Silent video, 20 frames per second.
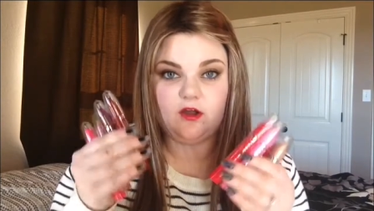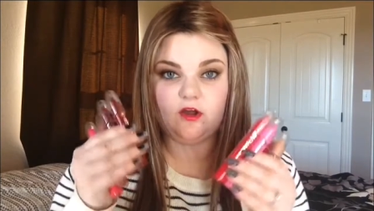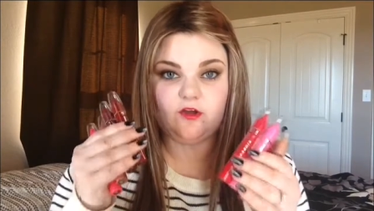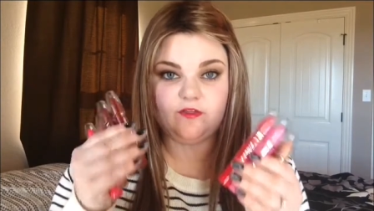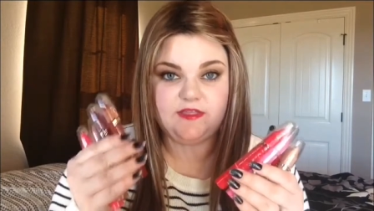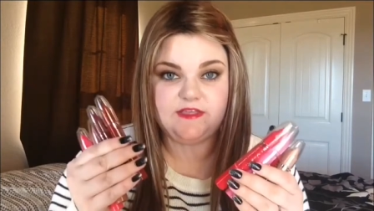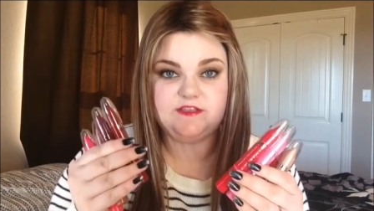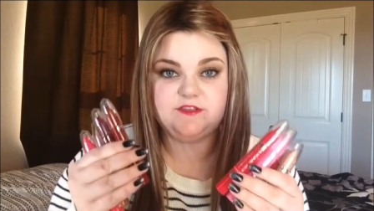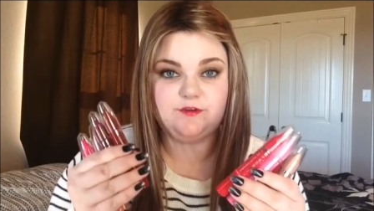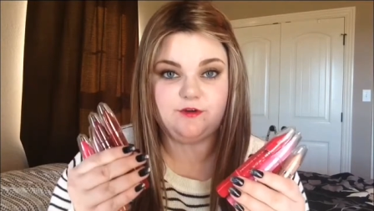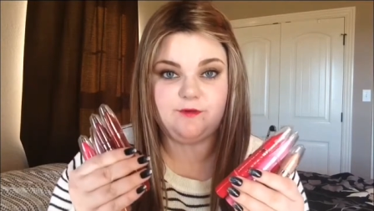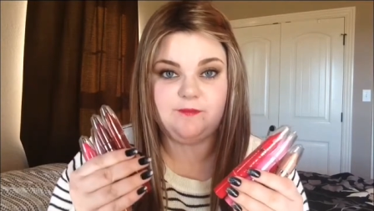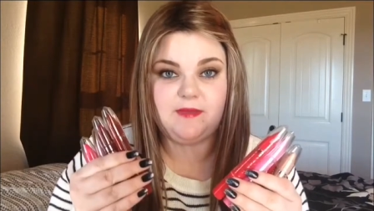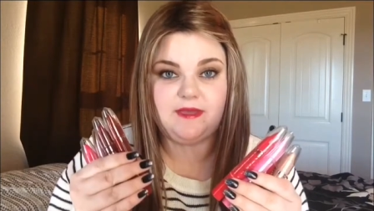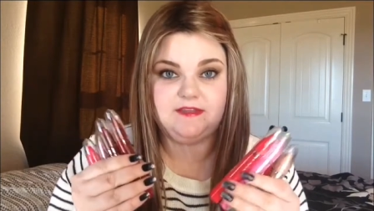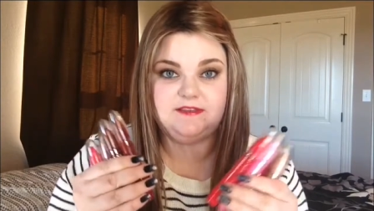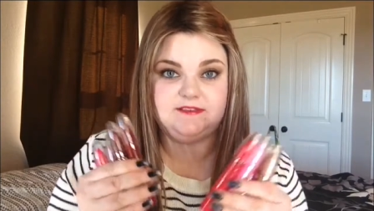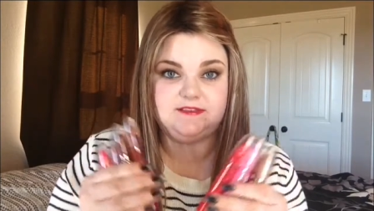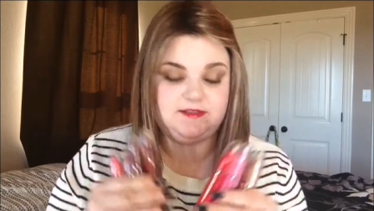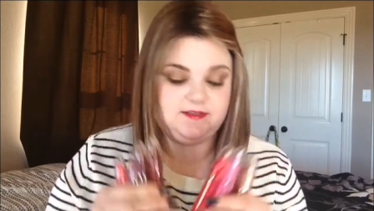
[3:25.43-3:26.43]
these are
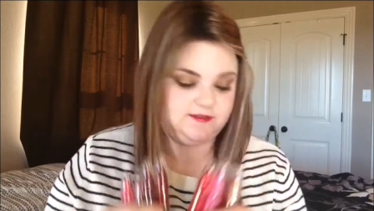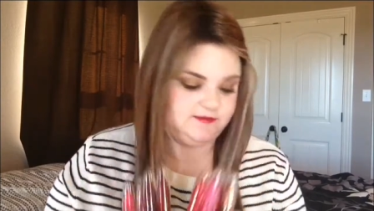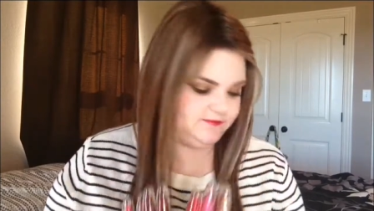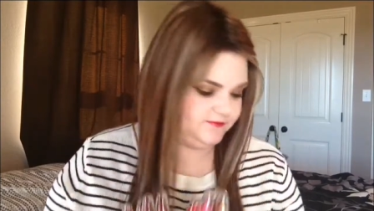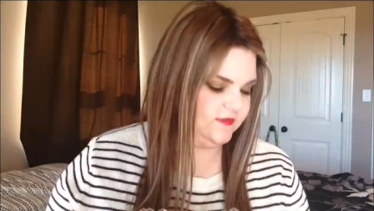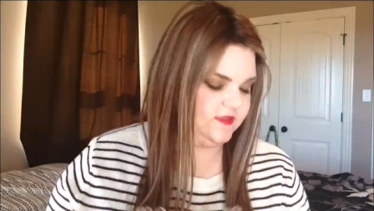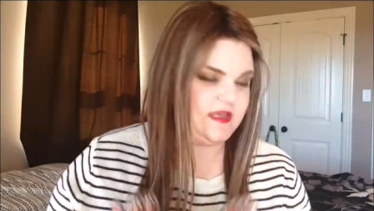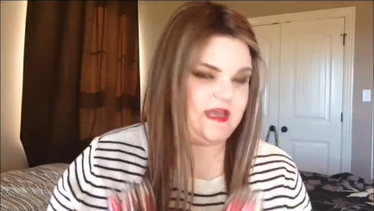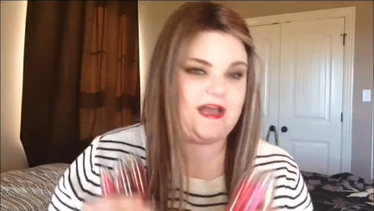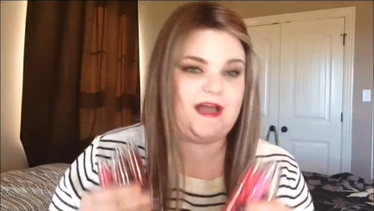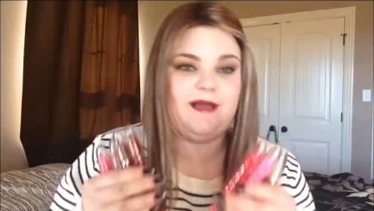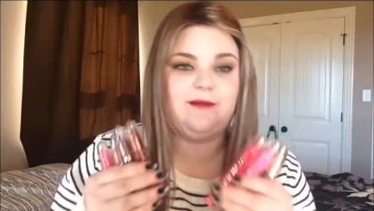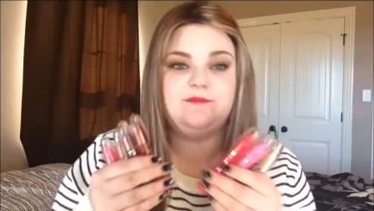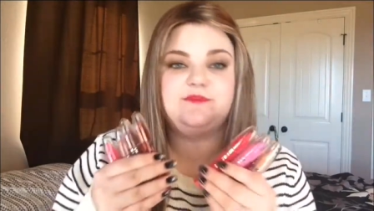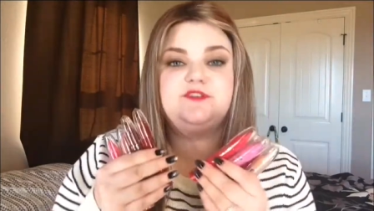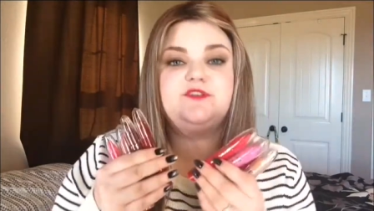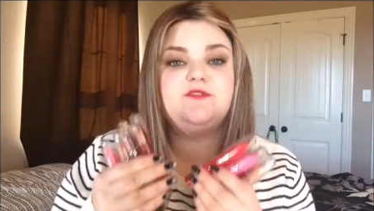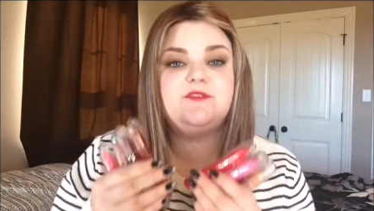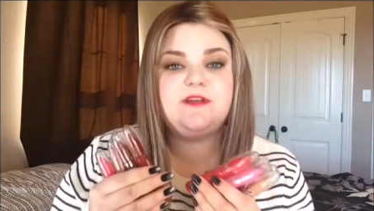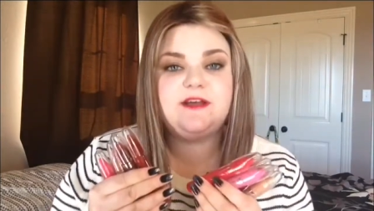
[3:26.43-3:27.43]
amazing. I'm
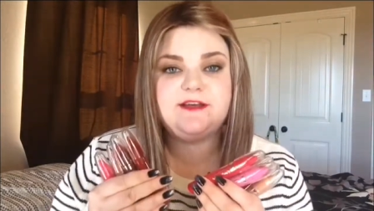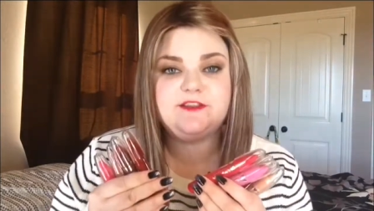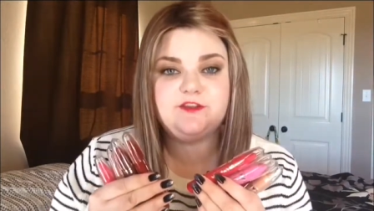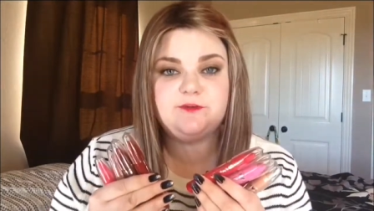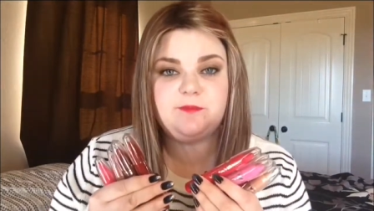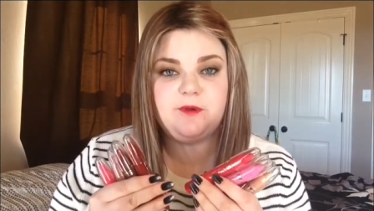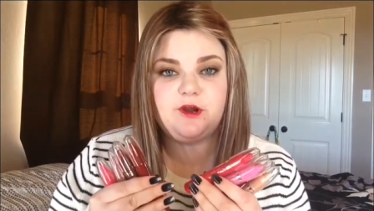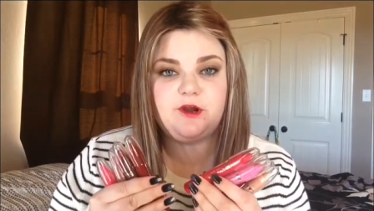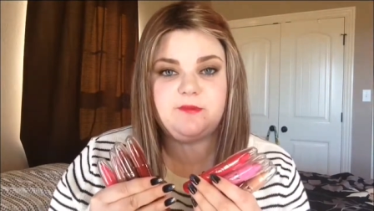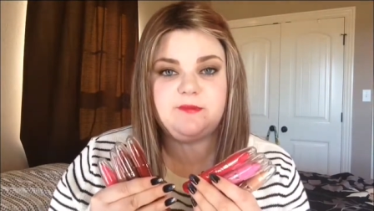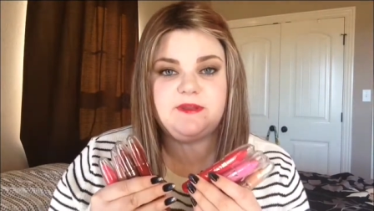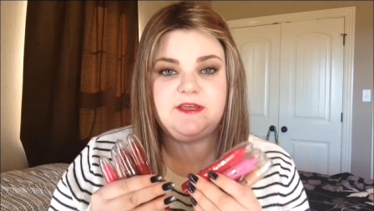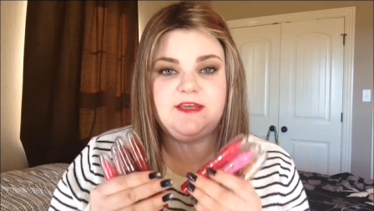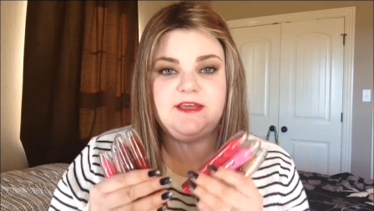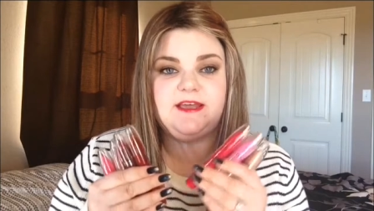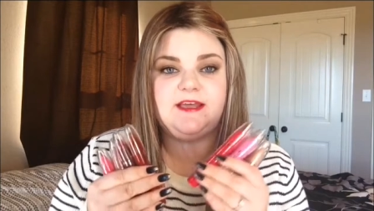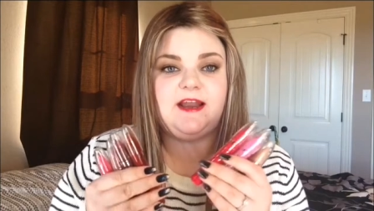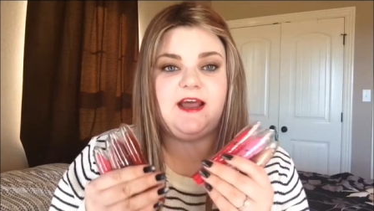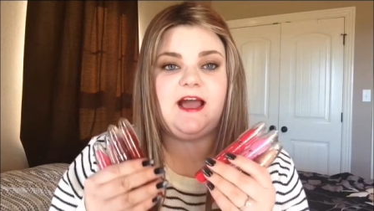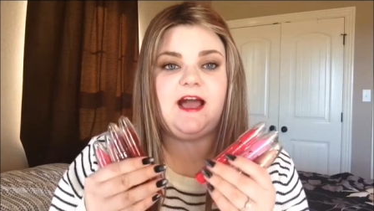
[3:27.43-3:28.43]
so glad they're permanent,
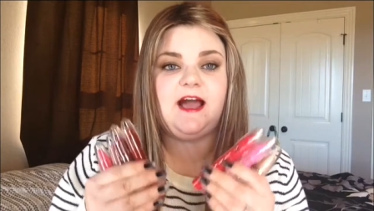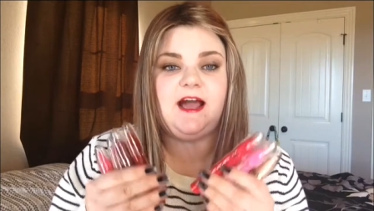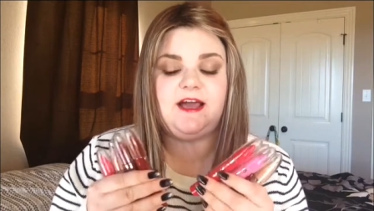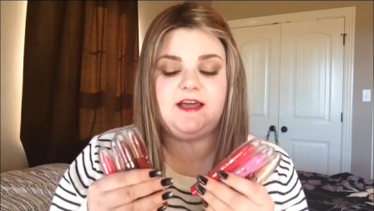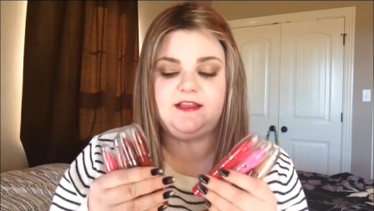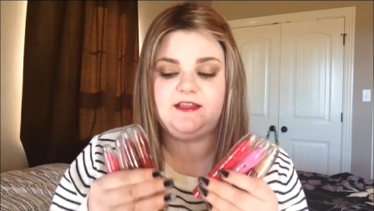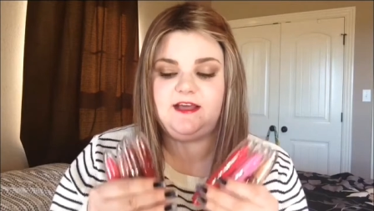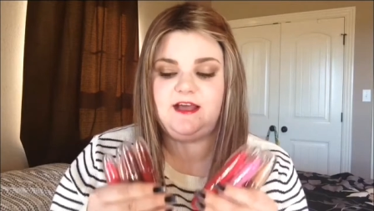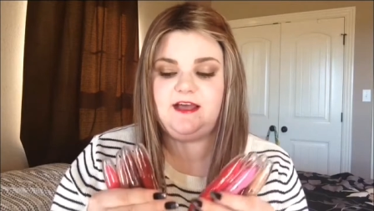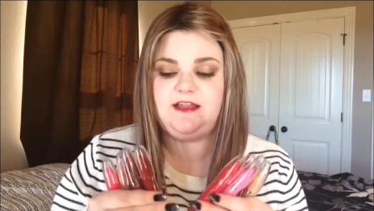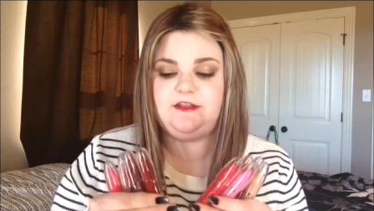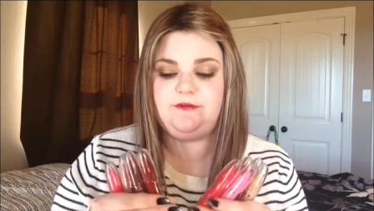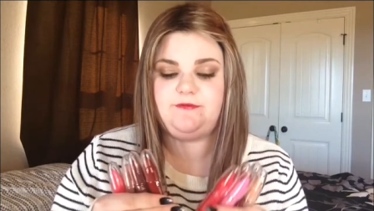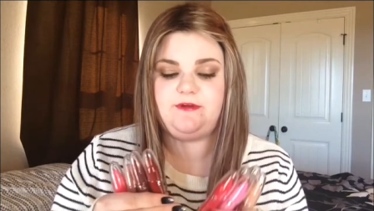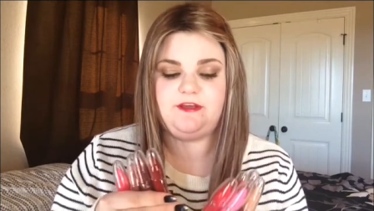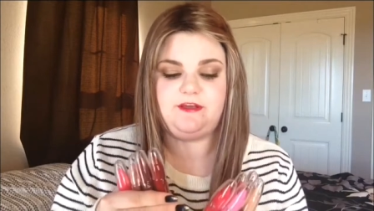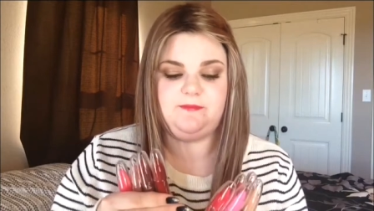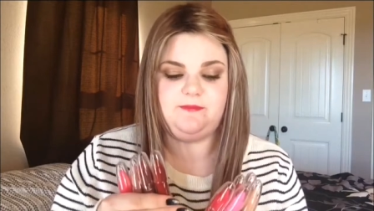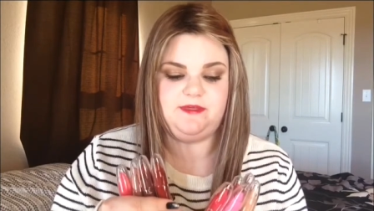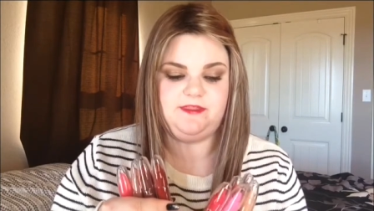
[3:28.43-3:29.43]
and I highly
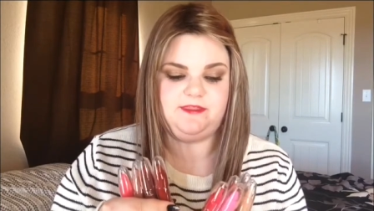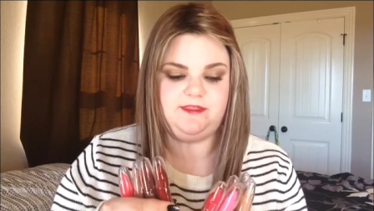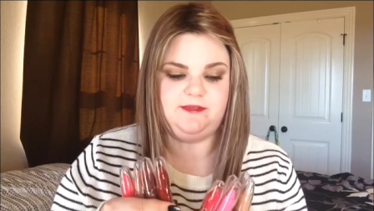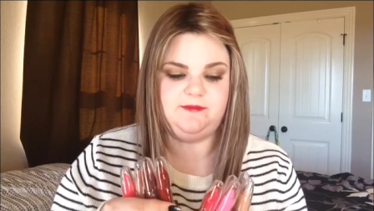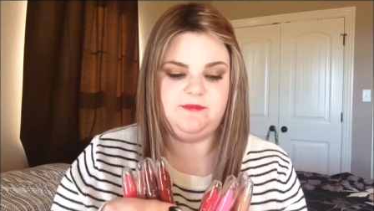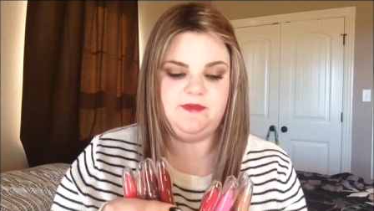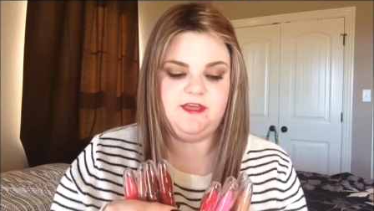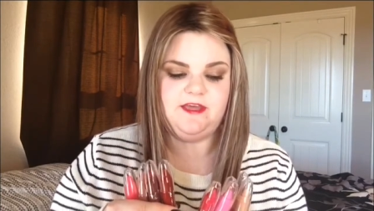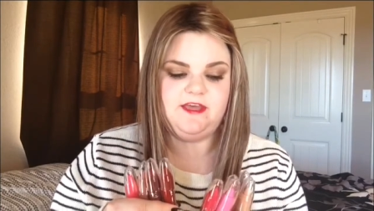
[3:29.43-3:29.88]
recommend them.